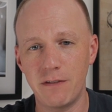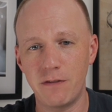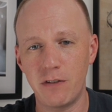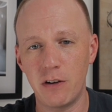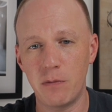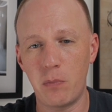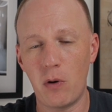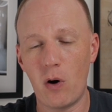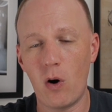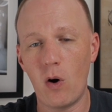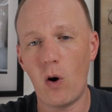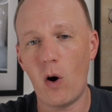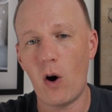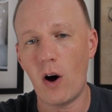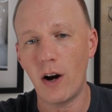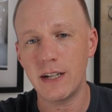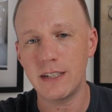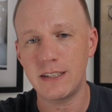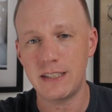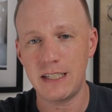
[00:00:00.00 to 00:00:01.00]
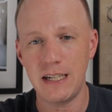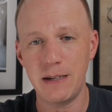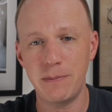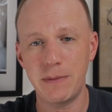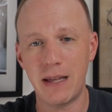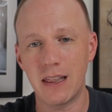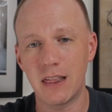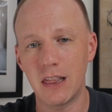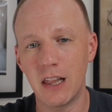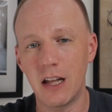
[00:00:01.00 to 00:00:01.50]
in football on a team
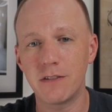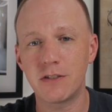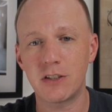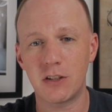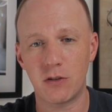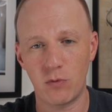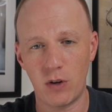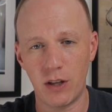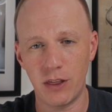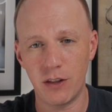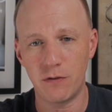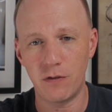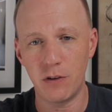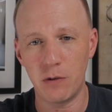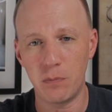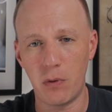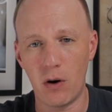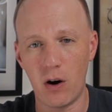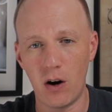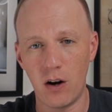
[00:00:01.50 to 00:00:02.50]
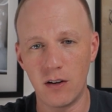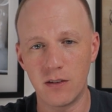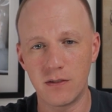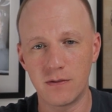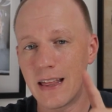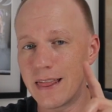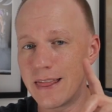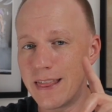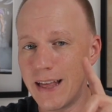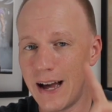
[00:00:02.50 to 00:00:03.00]
that loves to run the football.
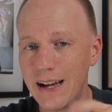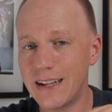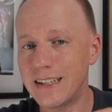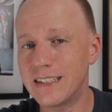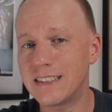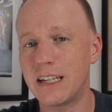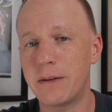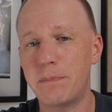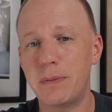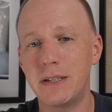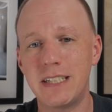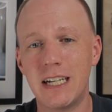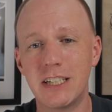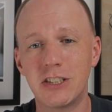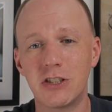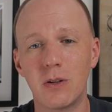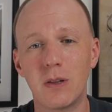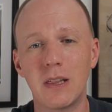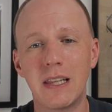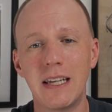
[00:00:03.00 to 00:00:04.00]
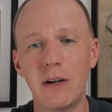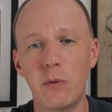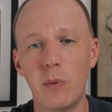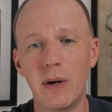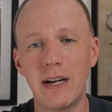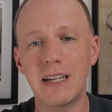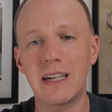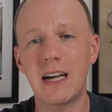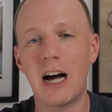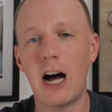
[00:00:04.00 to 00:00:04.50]
That is a potential
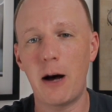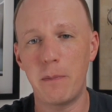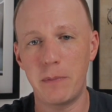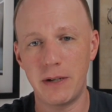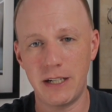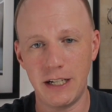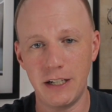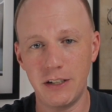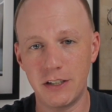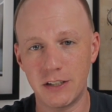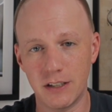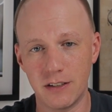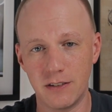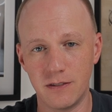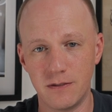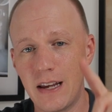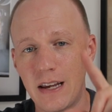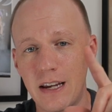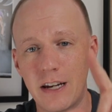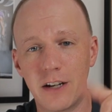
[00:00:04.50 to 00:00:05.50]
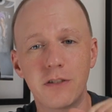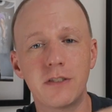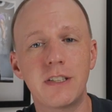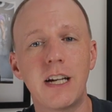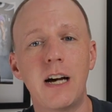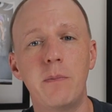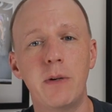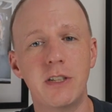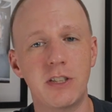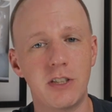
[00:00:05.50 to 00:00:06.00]
league-winning combination. Here's
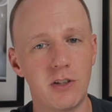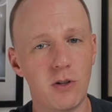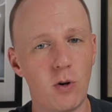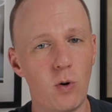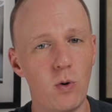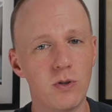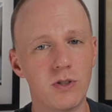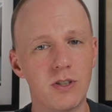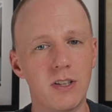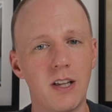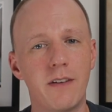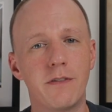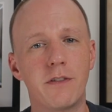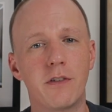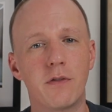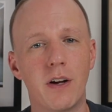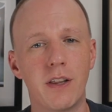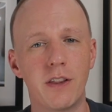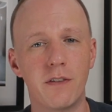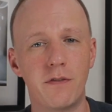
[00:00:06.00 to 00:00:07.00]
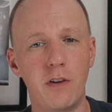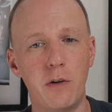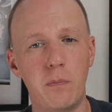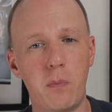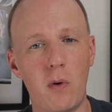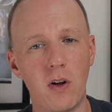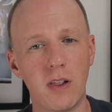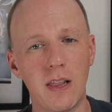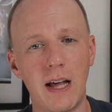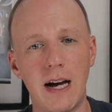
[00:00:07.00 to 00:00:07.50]
how much the Colts loved to run the
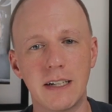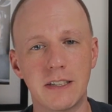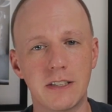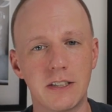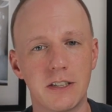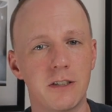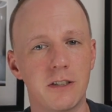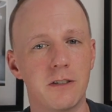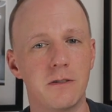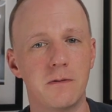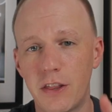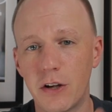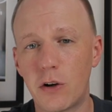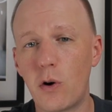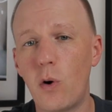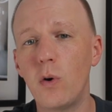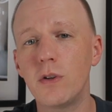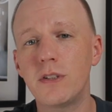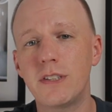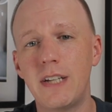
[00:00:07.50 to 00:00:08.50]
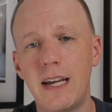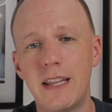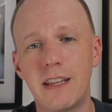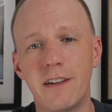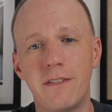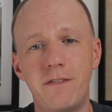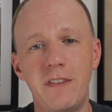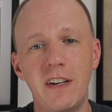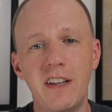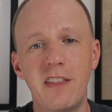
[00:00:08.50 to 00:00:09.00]
football last year. The Colts had the
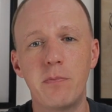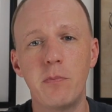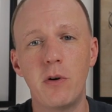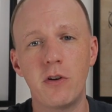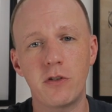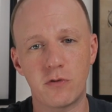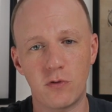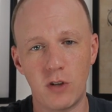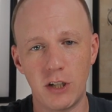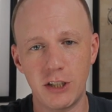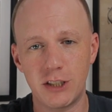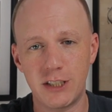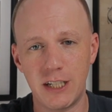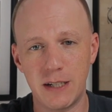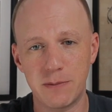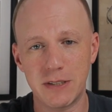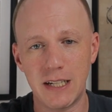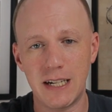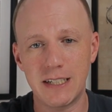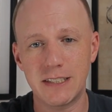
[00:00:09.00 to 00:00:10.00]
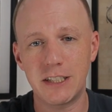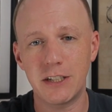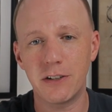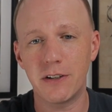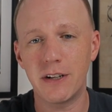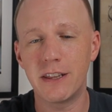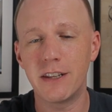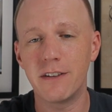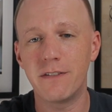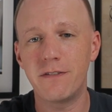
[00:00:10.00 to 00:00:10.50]
5th most rush attempts last year
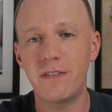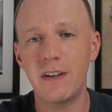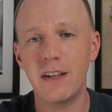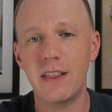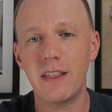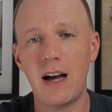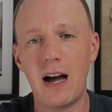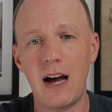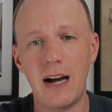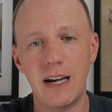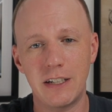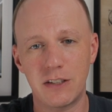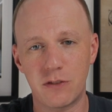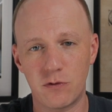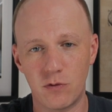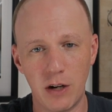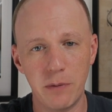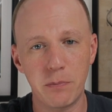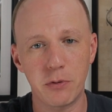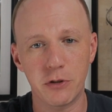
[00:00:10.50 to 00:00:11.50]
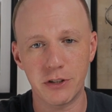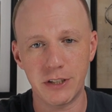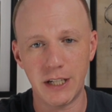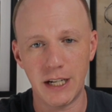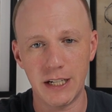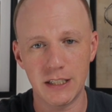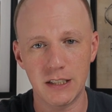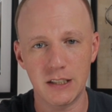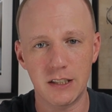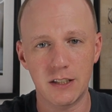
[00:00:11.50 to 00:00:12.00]
and the 5th highest run
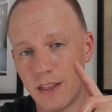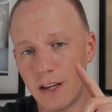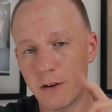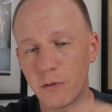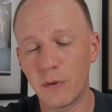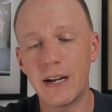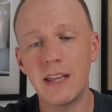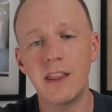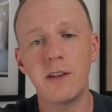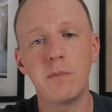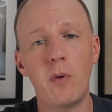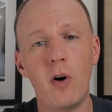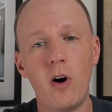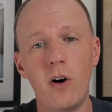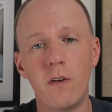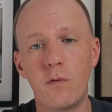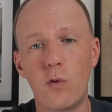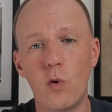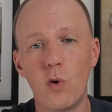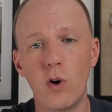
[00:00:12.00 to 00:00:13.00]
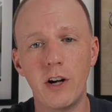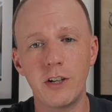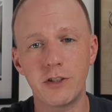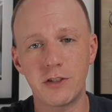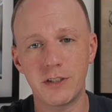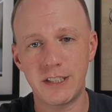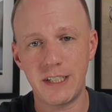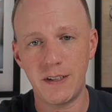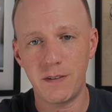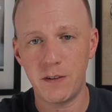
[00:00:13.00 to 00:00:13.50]
percentage. They ran the ball
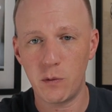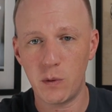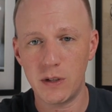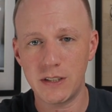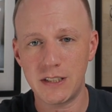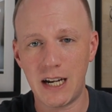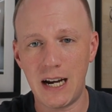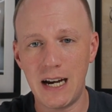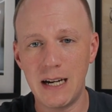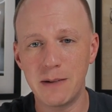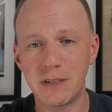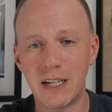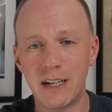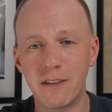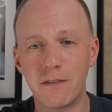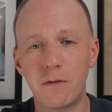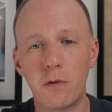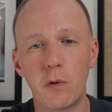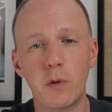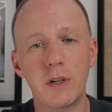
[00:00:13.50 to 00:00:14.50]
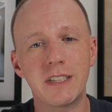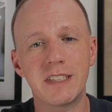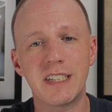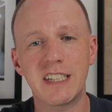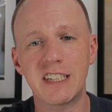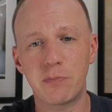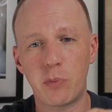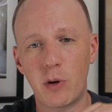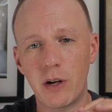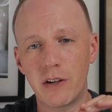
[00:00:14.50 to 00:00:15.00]
471 times and
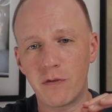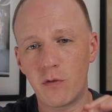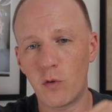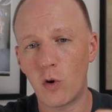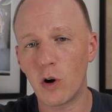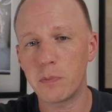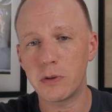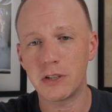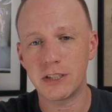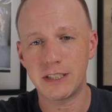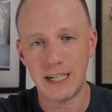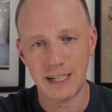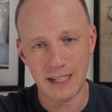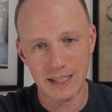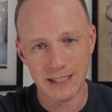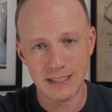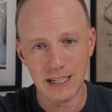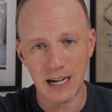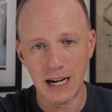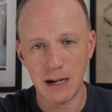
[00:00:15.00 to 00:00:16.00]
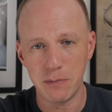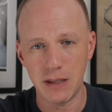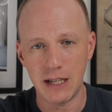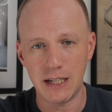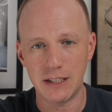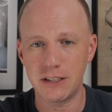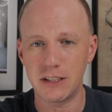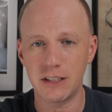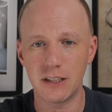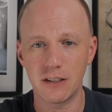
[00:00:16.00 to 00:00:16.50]
46.4% of the time
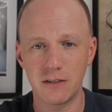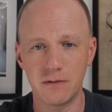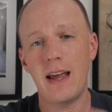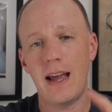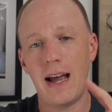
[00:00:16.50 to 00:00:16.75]
last year.